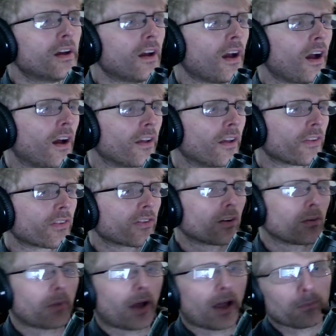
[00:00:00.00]
These little
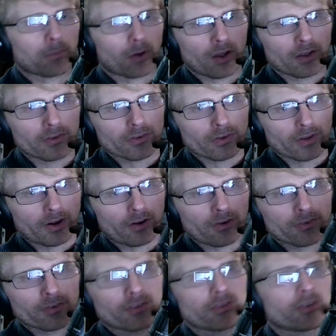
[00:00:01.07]
bipods, little
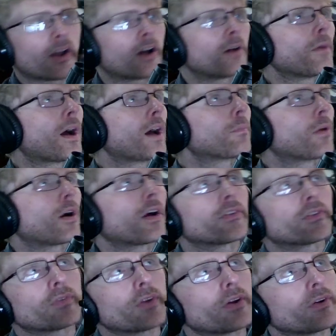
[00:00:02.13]
Harrison style
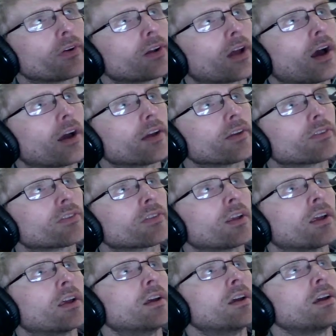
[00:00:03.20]
bipods are very nice.
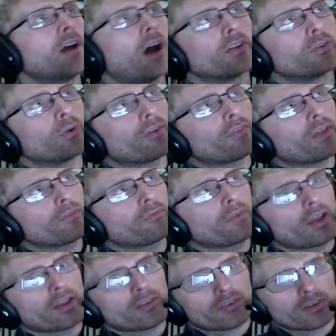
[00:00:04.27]
I do have that
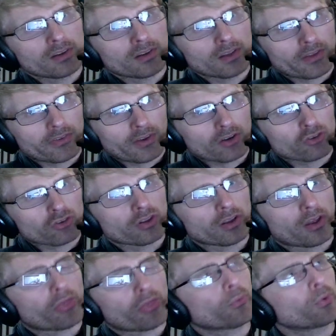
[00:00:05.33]
fancy, that's actually
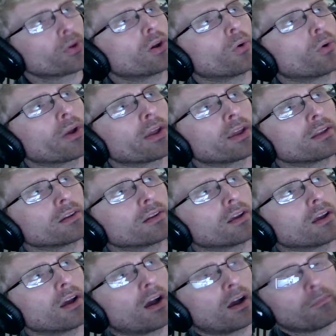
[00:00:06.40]
a 308
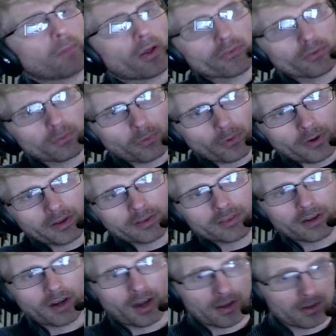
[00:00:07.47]
muzzle brake
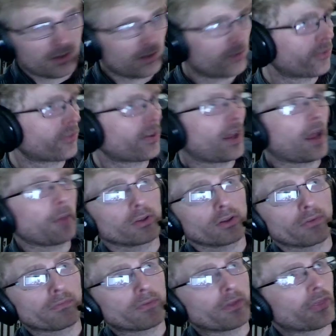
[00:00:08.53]
that it just happened
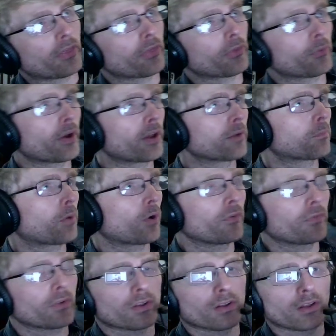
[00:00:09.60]
to fit the thread
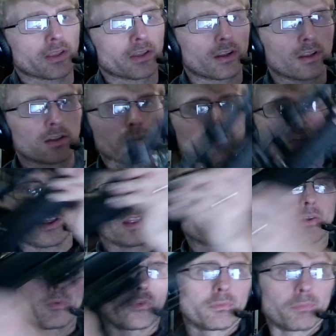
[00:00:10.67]
perfectly, and it looks like
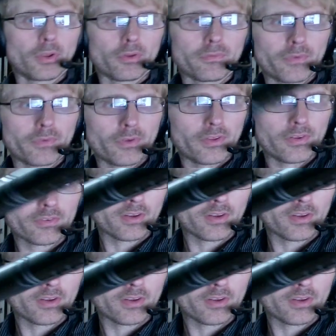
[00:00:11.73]
it was built for this